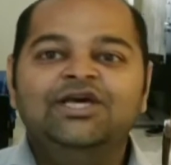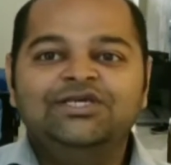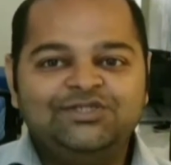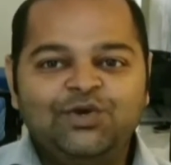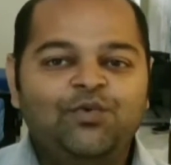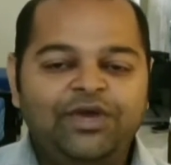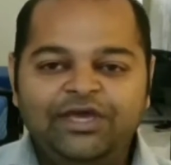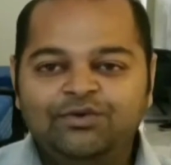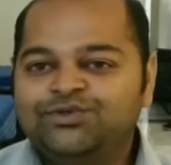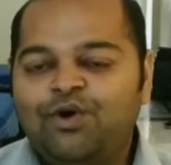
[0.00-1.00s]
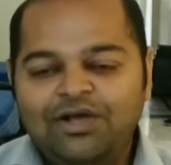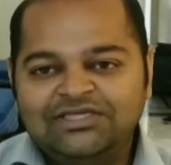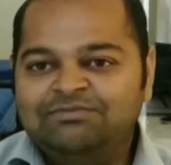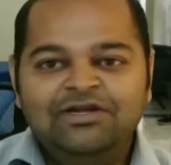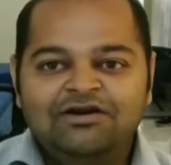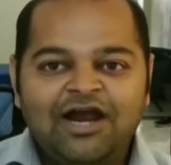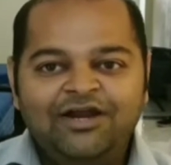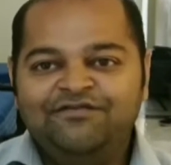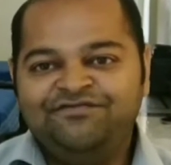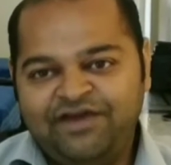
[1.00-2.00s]
So we use all similar
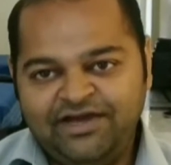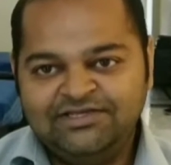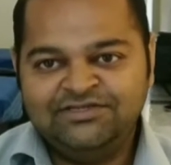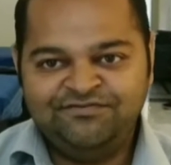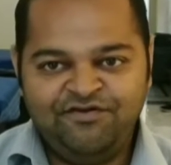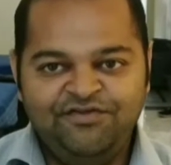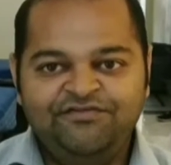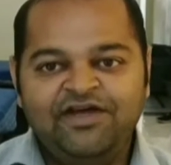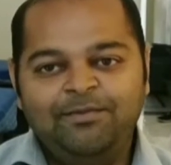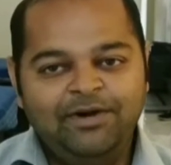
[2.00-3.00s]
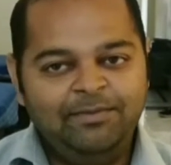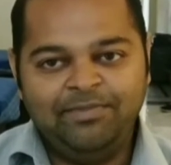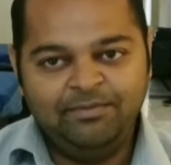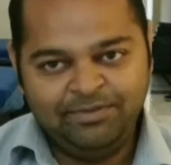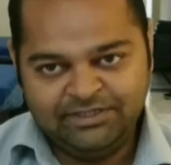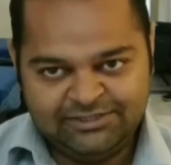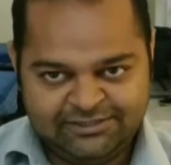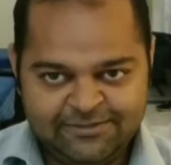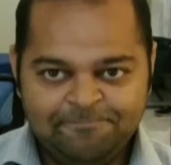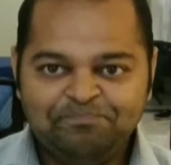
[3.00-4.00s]
kind of things for the therapeutic purpose.